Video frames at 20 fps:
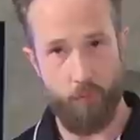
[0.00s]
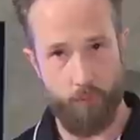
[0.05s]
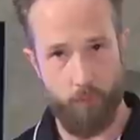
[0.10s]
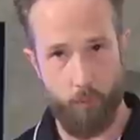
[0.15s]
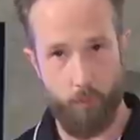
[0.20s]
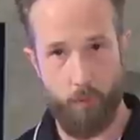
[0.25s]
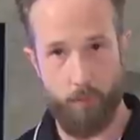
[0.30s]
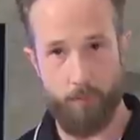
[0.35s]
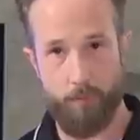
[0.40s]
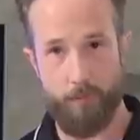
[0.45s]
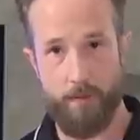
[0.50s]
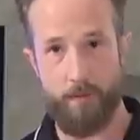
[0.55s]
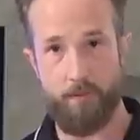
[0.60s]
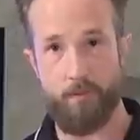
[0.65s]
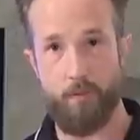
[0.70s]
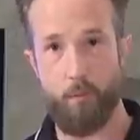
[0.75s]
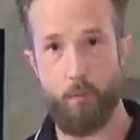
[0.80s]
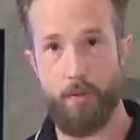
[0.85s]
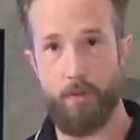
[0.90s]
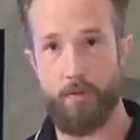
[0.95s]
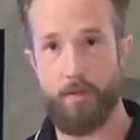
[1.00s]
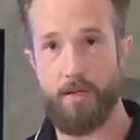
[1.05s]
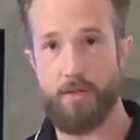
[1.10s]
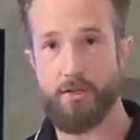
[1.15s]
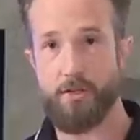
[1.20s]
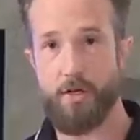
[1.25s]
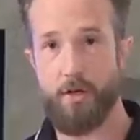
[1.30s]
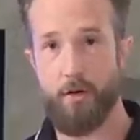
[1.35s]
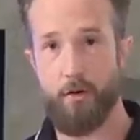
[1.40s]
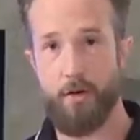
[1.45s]
from our friends at Whelen
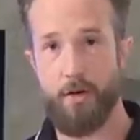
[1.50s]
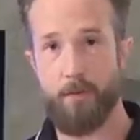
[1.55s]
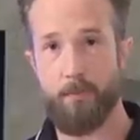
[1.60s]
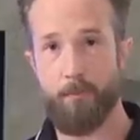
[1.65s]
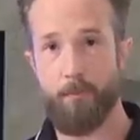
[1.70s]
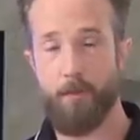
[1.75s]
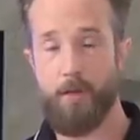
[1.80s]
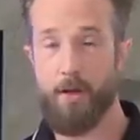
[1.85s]
Engineering.